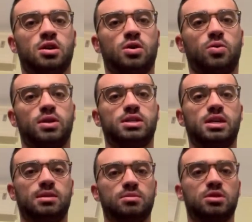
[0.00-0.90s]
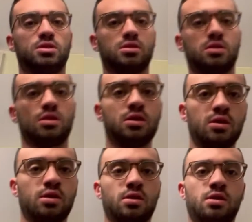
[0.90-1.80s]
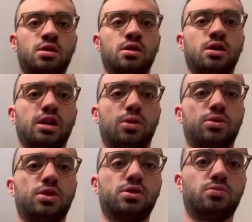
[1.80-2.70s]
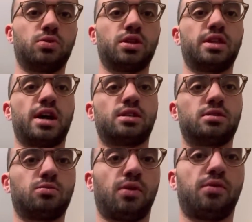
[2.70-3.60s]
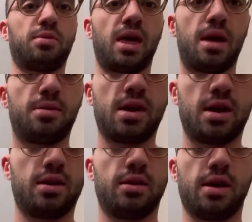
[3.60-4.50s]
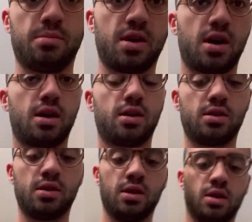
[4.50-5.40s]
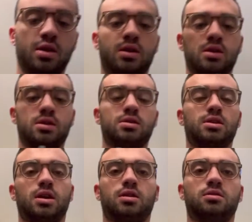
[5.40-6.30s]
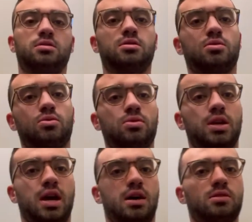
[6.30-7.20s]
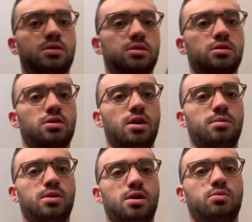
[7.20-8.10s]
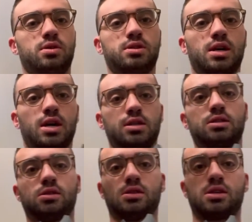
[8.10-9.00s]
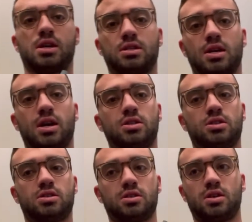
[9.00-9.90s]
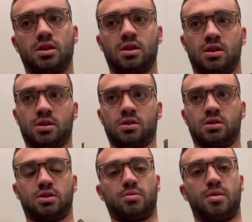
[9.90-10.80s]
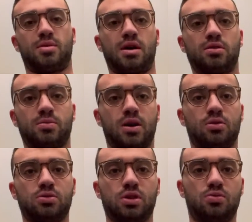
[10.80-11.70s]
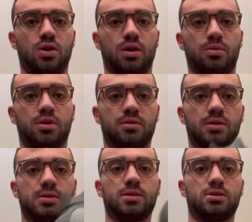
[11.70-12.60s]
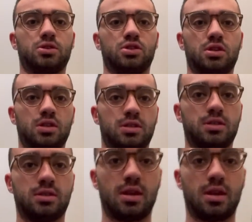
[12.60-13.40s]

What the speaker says: when teams, like when the Nets went from the ABA to the NBA. It's like no one really counts their ABA wins, I guess. It's kind of sketch. So maybe that was my OG ring, but this is legit. This is an